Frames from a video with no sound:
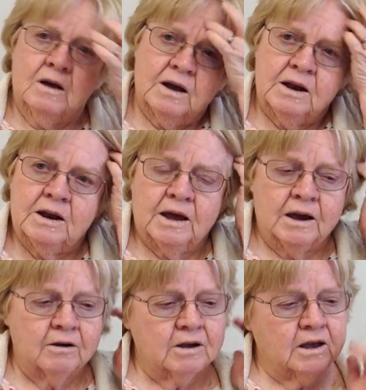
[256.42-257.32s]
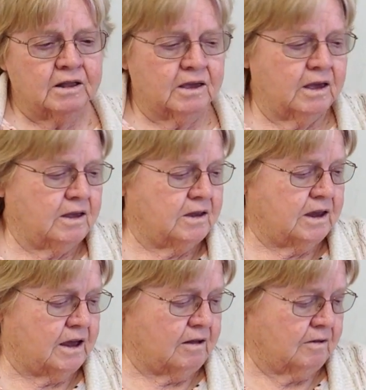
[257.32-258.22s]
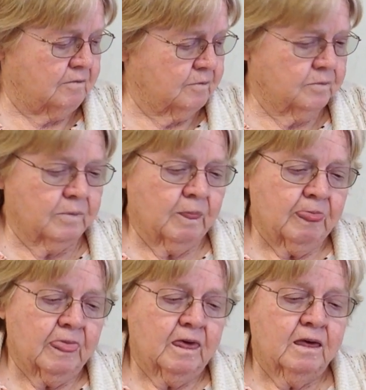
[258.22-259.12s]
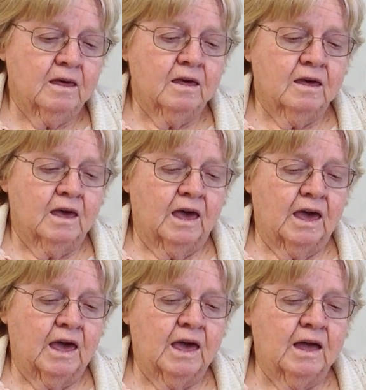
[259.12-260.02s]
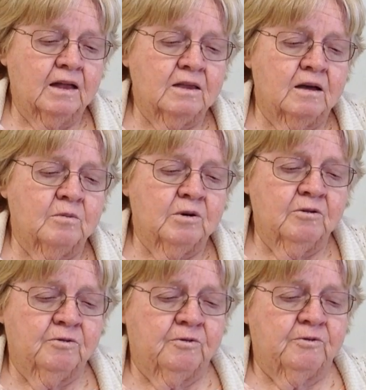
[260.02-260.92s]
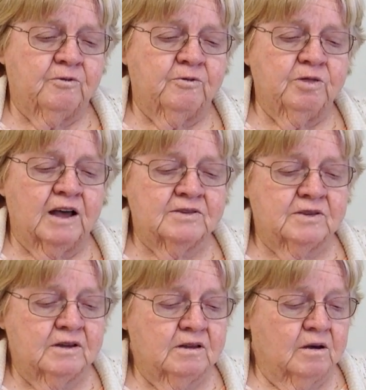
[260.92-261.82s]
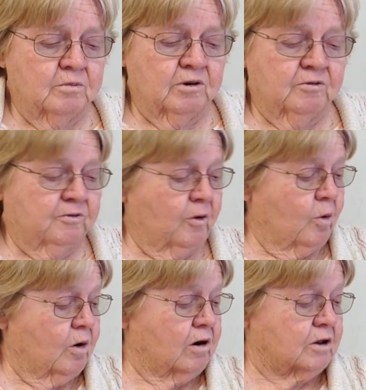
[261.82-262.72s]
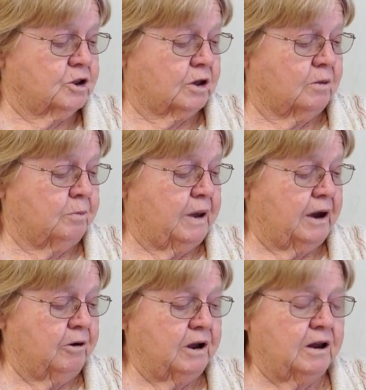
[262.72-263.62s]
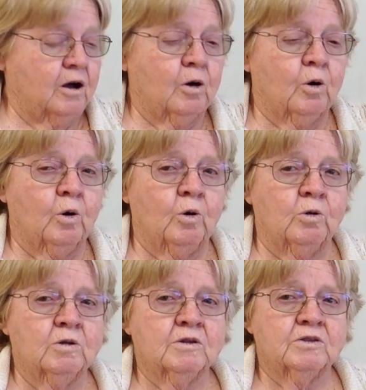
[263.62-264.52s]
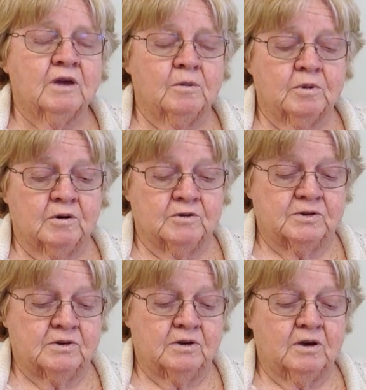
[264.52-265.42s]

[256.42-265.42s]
I need a haircut, can you tell? And lesson number 4, comparing whole numbers.